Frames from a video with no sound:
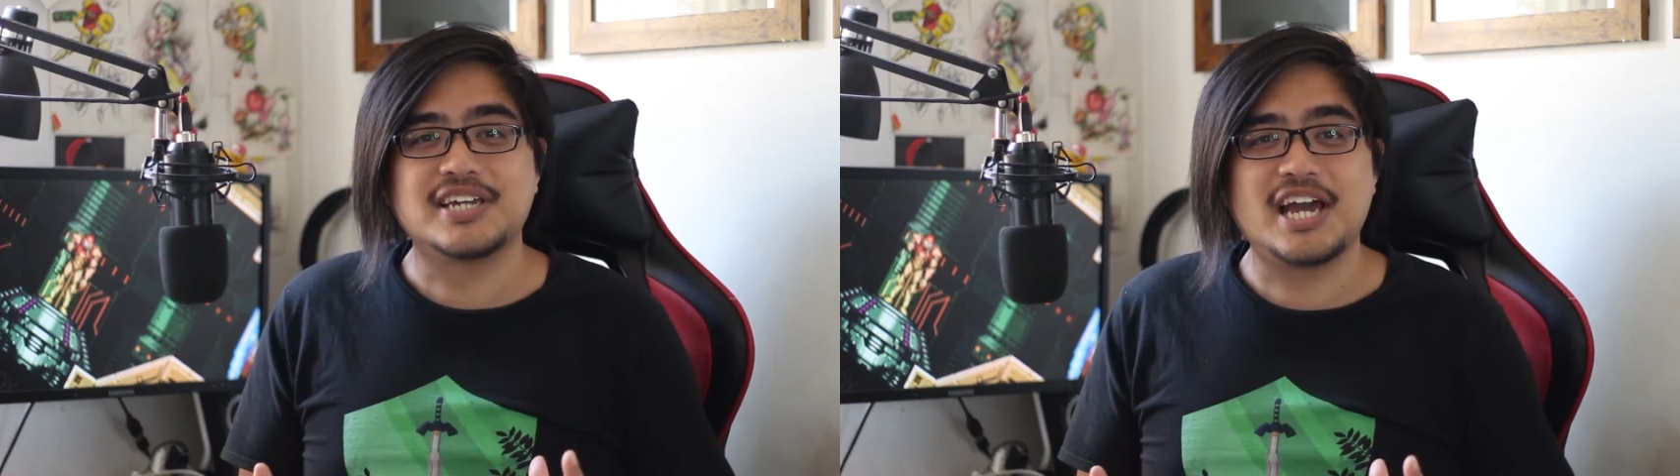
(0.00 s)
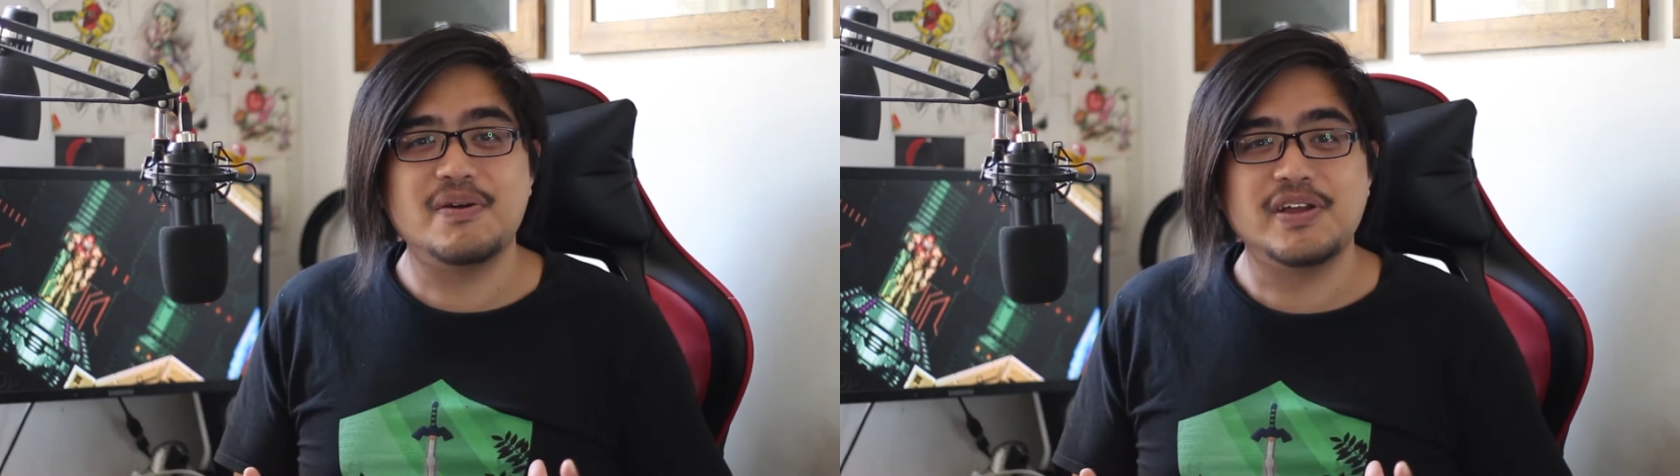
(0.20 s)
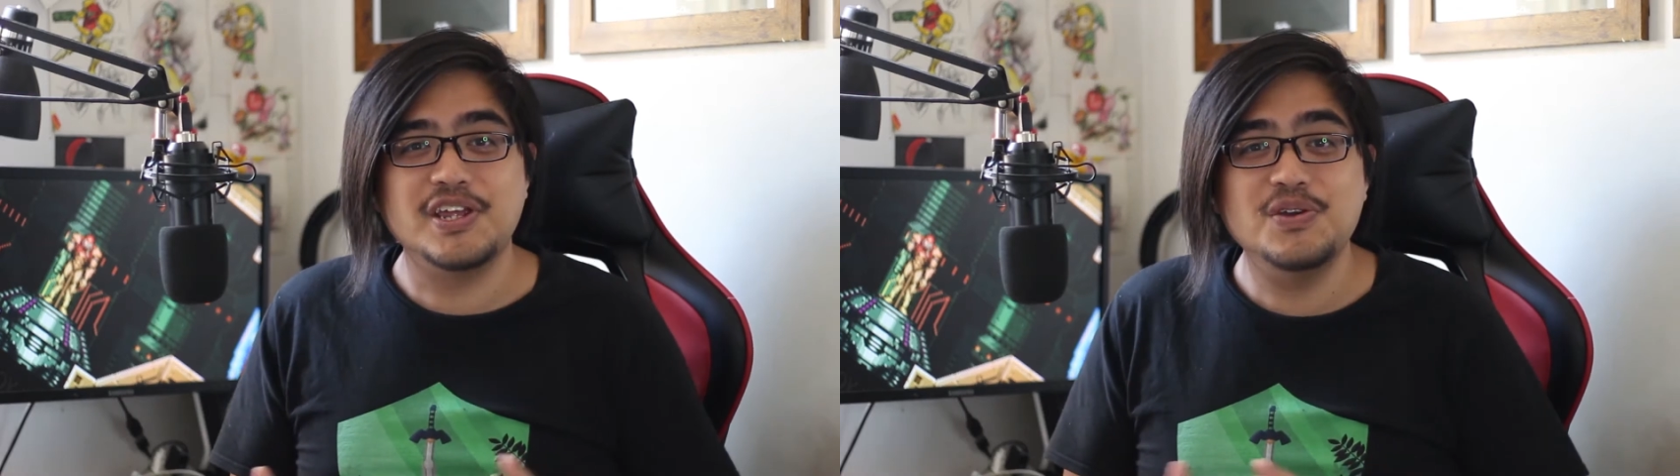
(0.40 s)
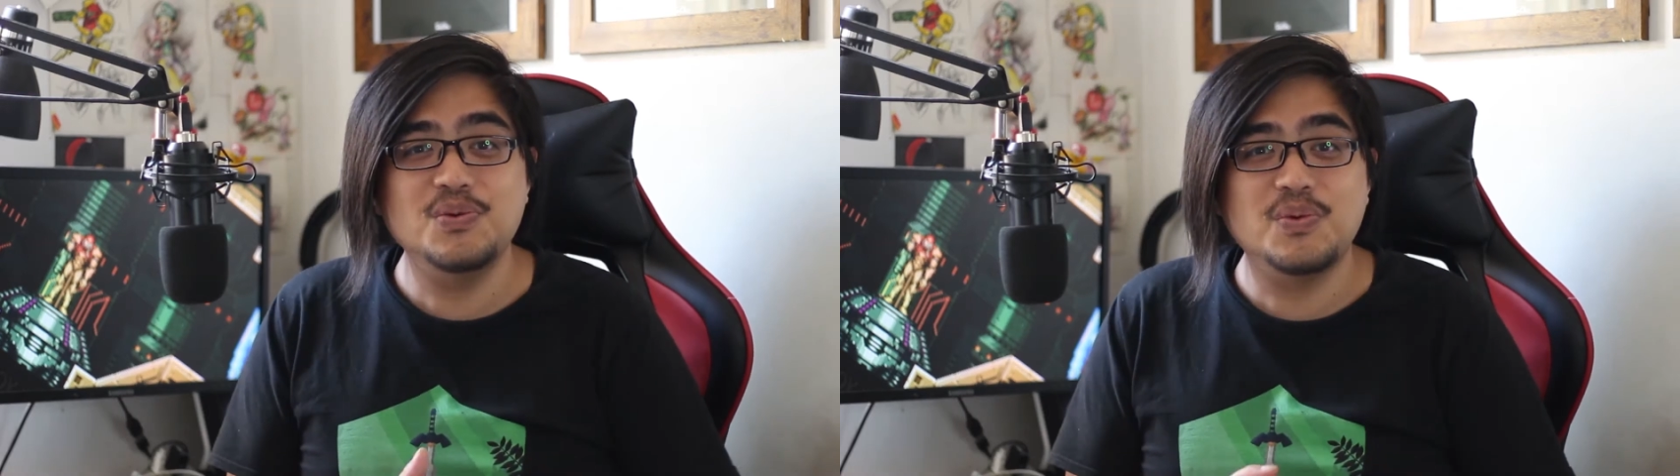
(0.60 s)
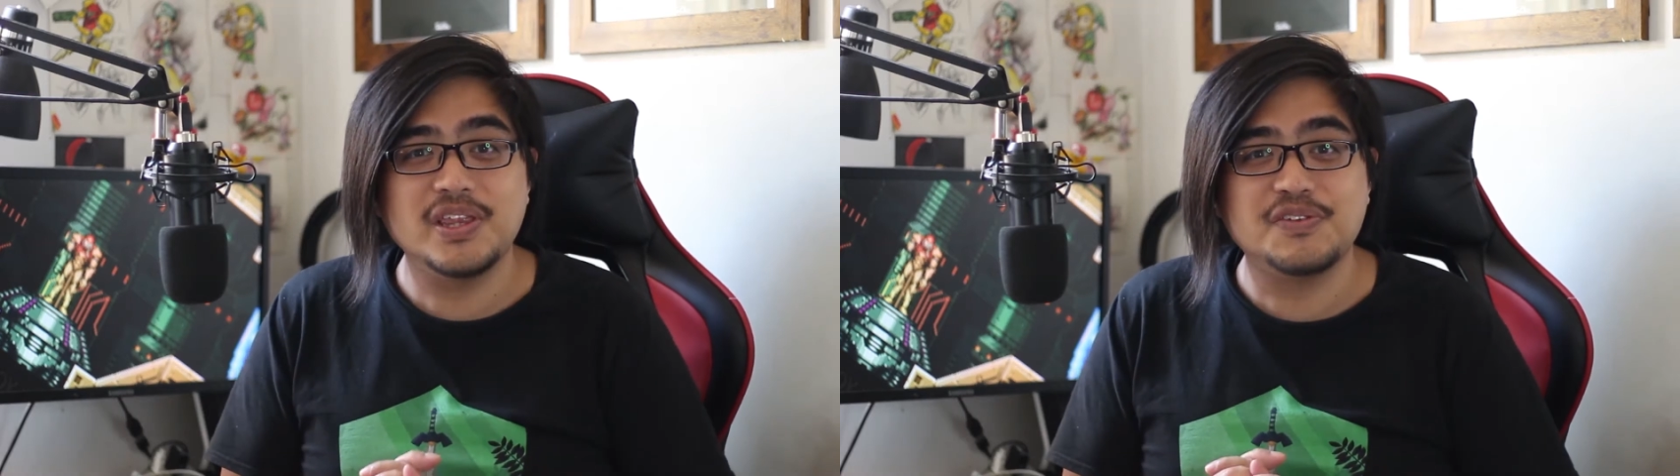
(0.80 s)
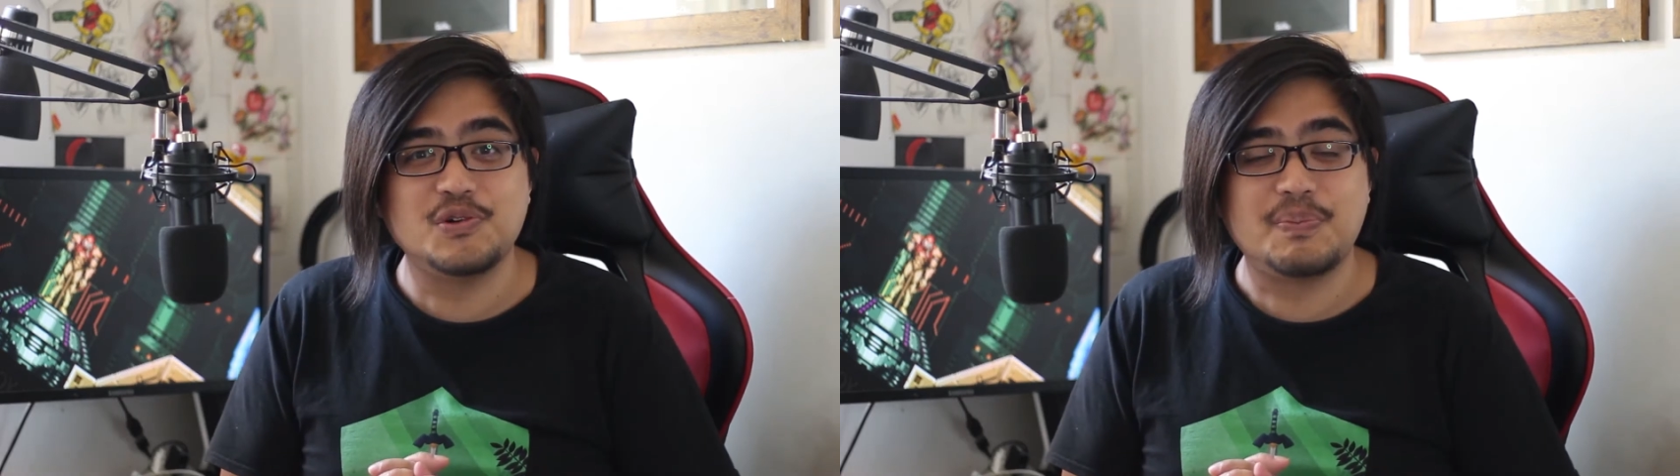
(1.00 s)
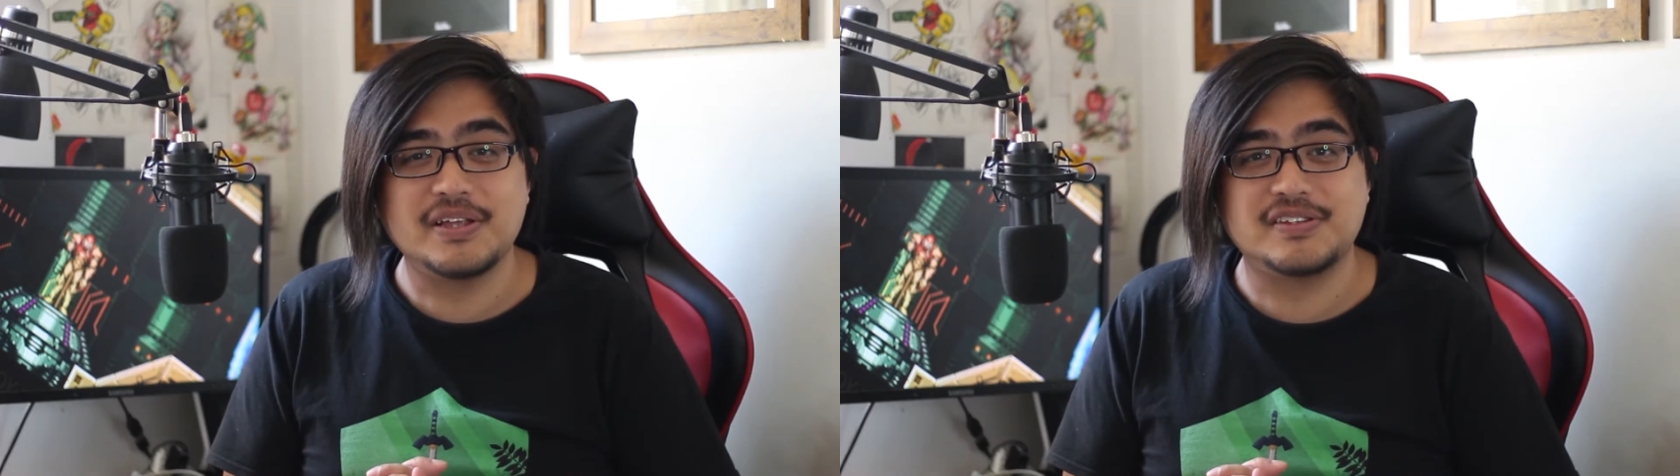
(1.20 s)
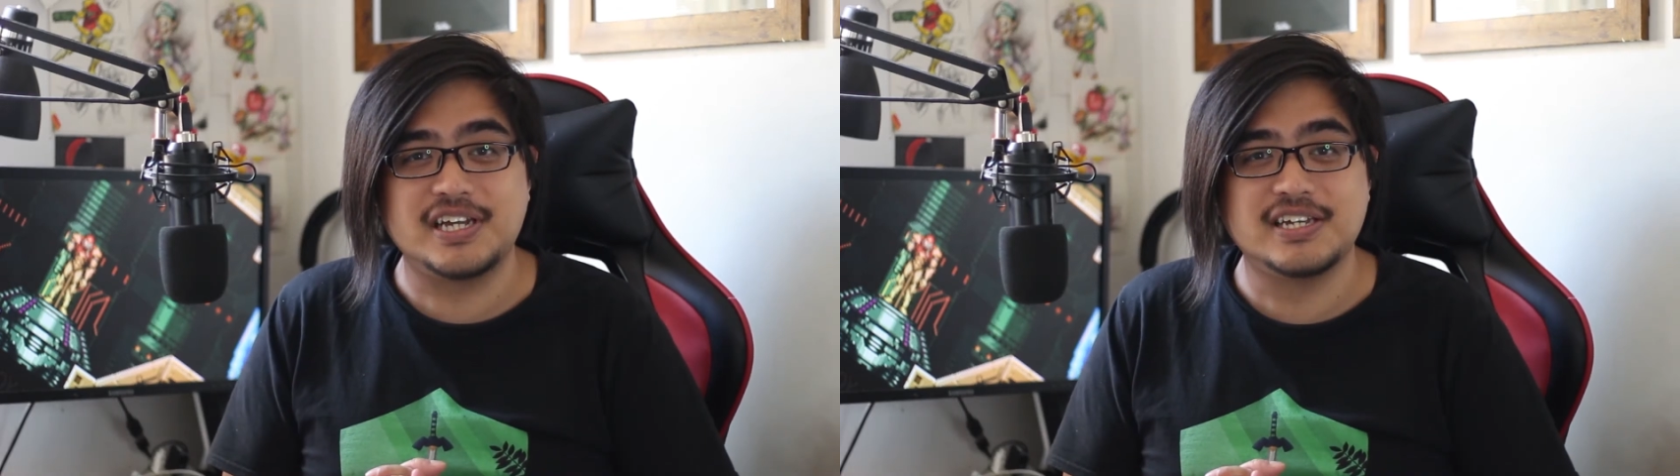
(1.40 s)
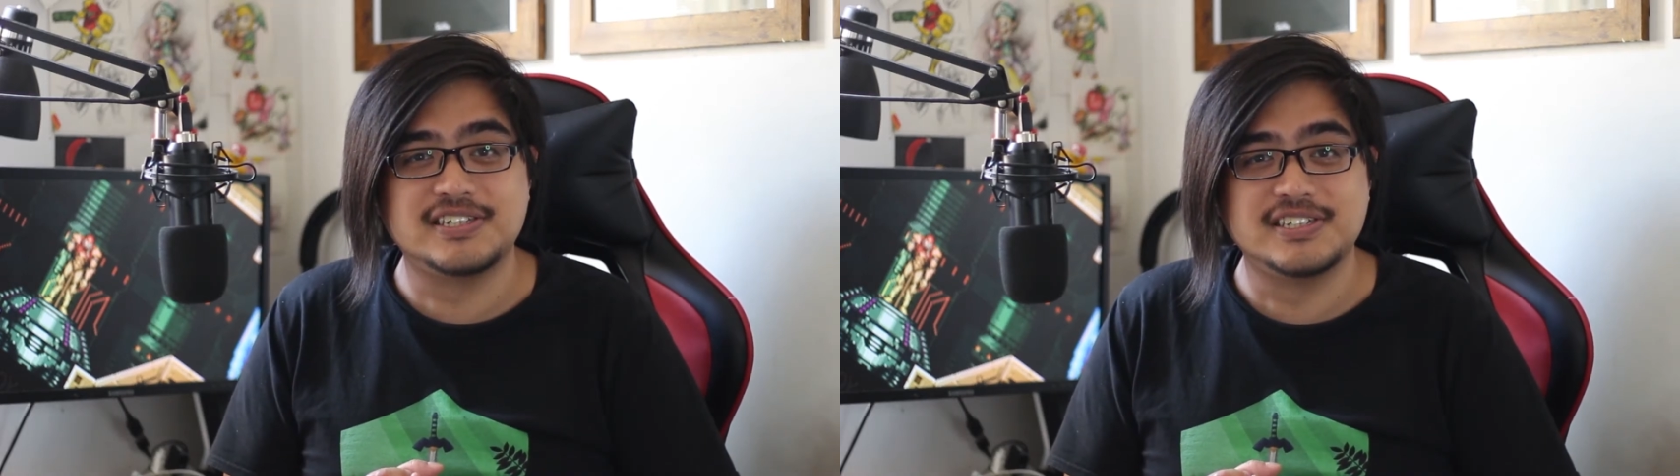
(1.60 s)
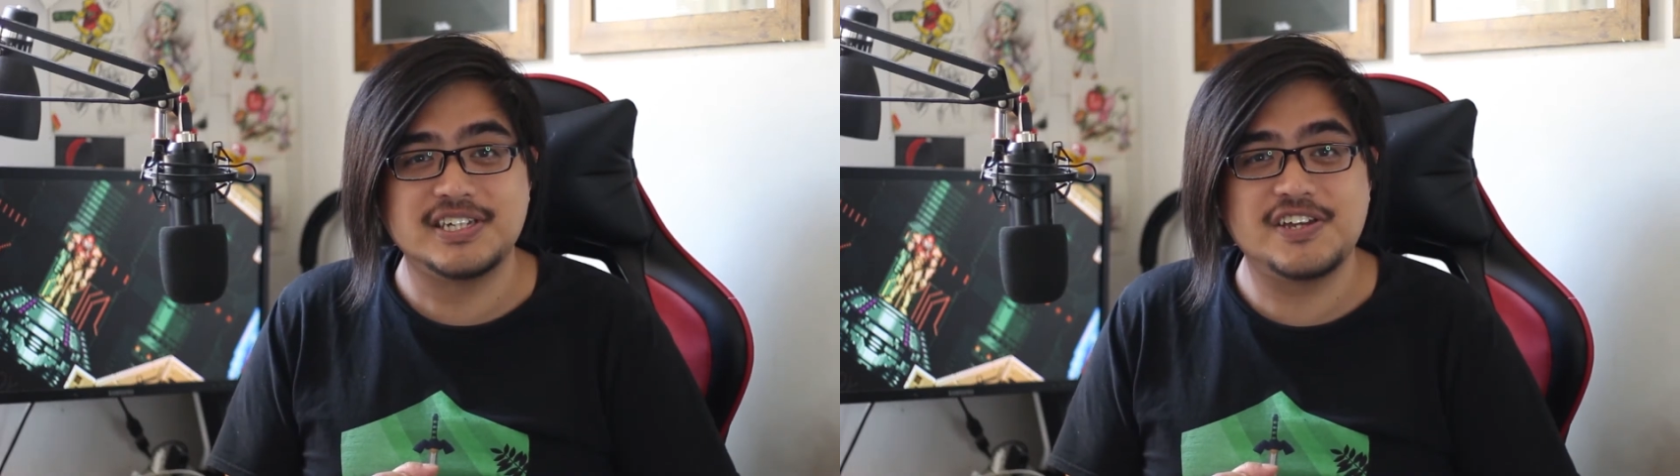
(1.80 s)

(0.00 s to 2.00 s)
it going, you wonderful bounty hunters?